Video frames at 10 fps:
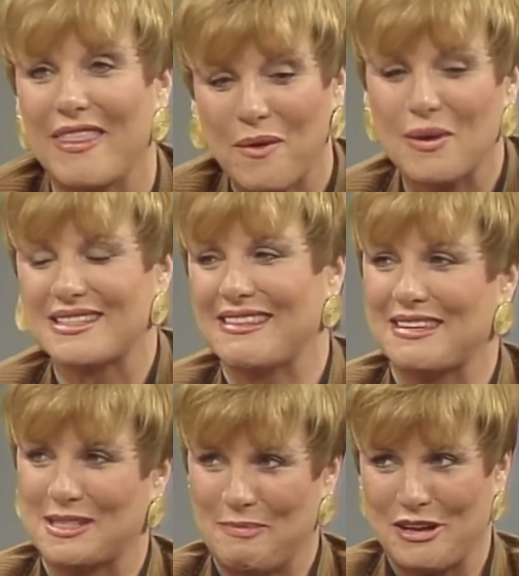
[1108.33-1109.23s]
That Woo. wasn't the
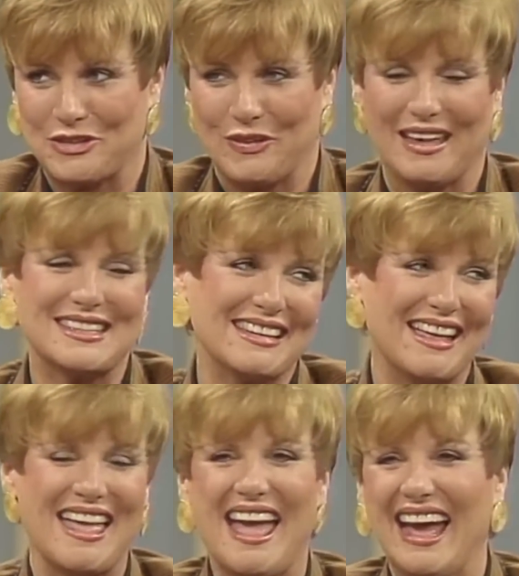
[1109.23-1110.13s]
special. That's Thank
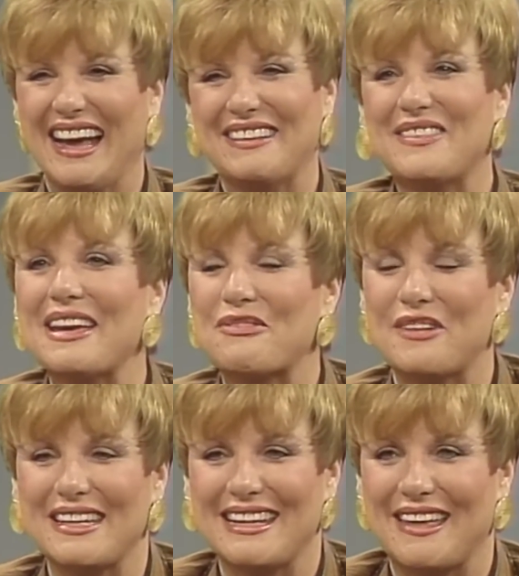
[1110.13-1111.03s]
God. We had
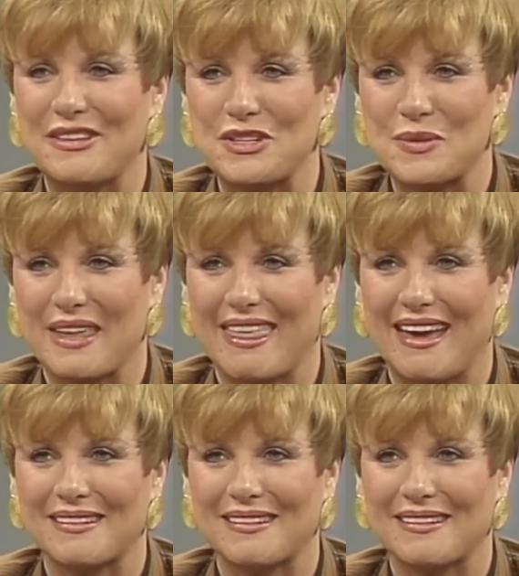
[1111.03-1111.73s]
fun oh together. God, I sounded that.